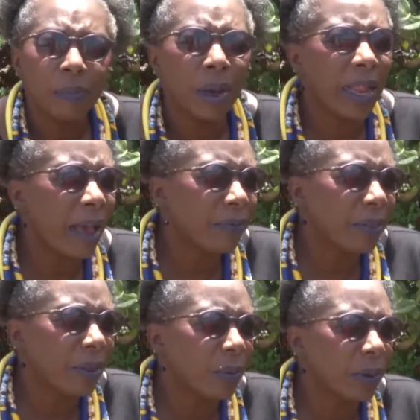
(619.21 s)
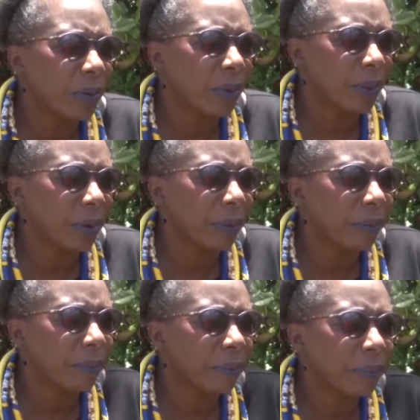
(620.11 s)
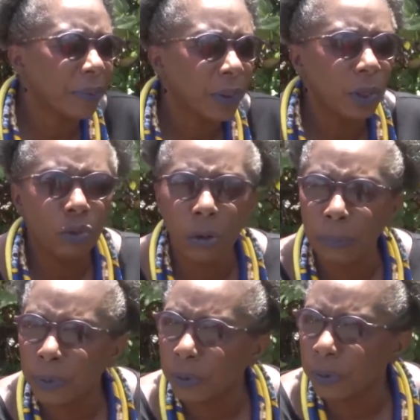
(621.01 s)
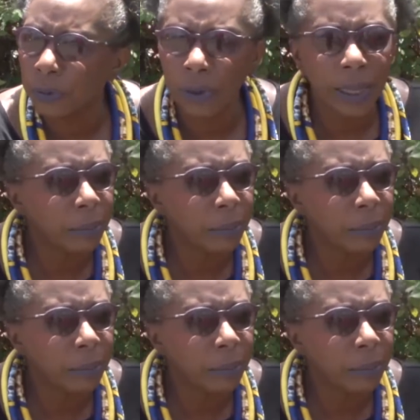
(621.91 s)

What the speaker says: but everything was in there. The trumpeters, the